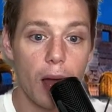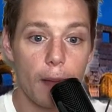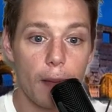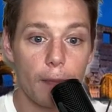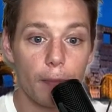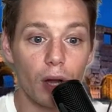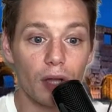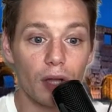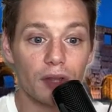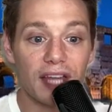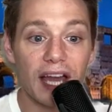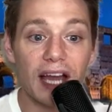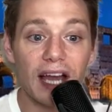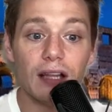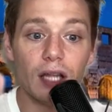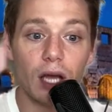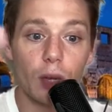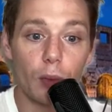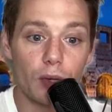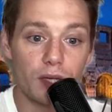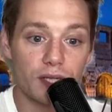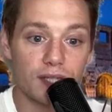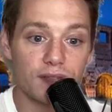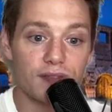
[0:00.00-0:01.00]
Montella
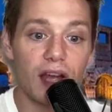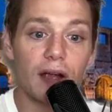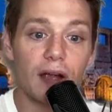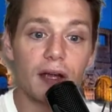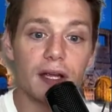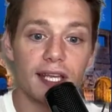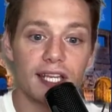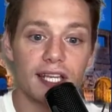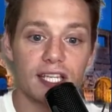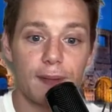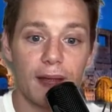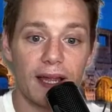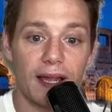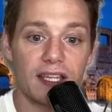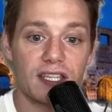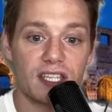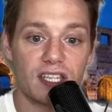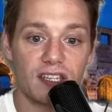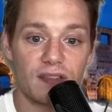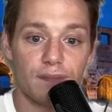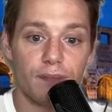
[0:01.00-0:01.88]
was very expensive,